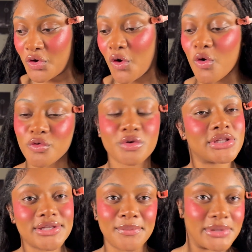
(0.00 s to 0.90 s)

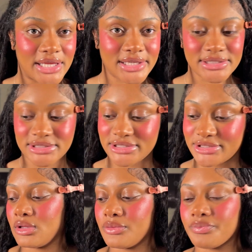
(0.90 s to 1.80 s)
overly blushed,
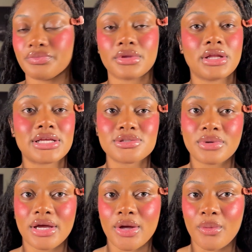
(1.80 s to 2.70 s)
that's when
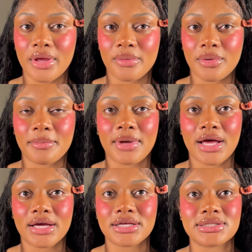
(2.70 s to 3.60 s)
I go in with
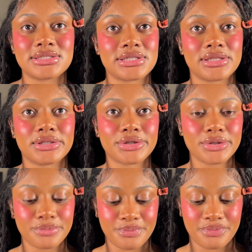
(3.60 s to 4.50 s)
my
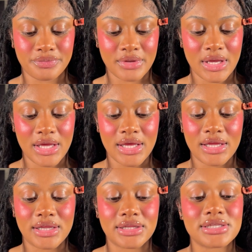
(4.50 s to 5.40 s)
concealer.
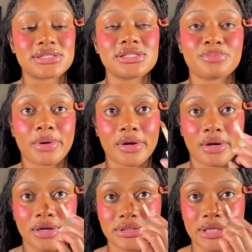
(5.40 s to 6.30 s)
This is per
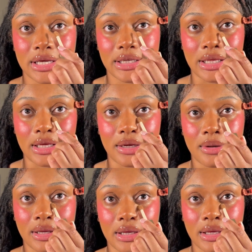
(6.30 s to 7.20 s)
her technique,
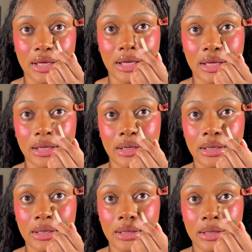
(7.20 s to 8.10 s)
okay? And
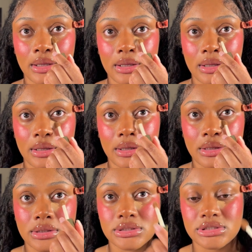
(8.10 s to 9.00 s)

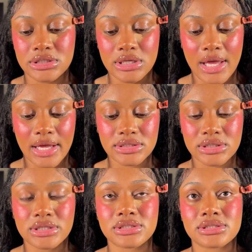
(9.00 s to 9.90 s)
she actually
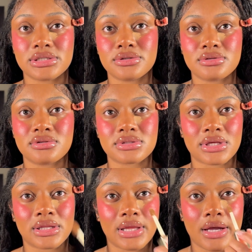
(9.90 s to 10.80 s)
conceals
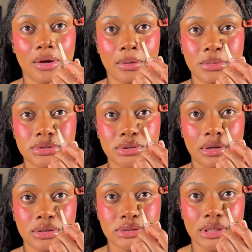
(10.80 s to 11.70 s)
in like almost
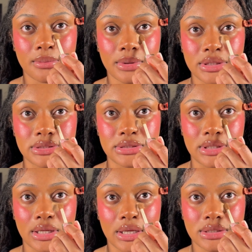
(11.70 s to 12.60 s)
all the same places
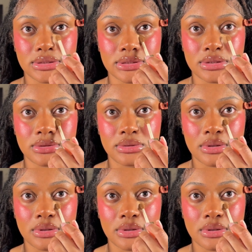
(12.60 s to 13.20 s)
that I conceal.